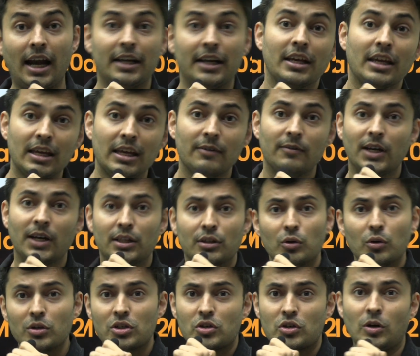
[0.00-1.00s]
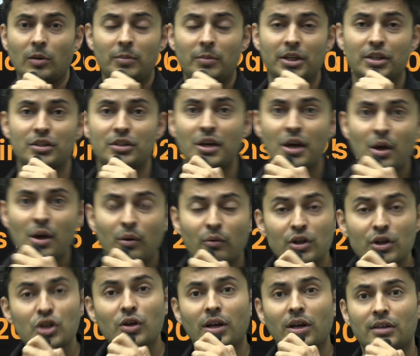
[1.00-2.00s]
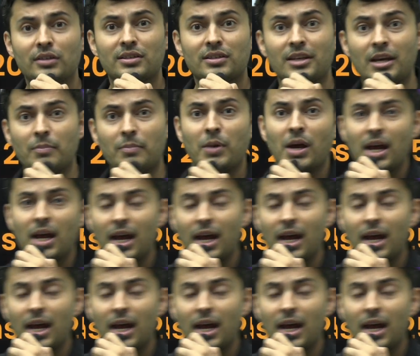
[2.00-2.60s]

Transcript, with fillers: and even those topics which you can skip